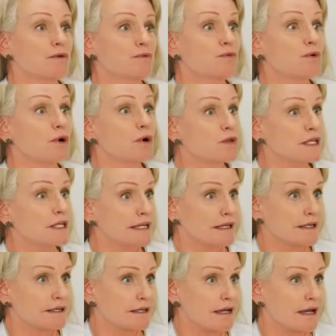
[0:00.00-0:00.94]

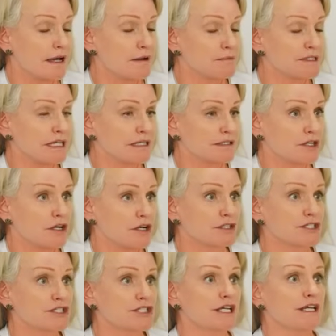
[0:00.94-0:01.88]
rolling
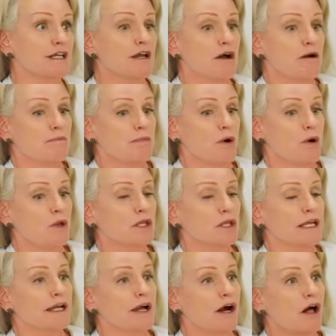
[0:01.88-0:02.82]
technology,
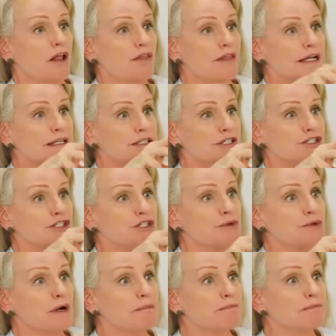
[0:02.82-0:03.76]
pulling all that
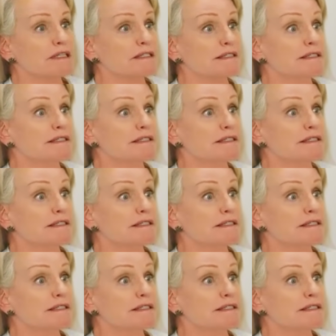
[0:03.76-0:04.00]
tissue up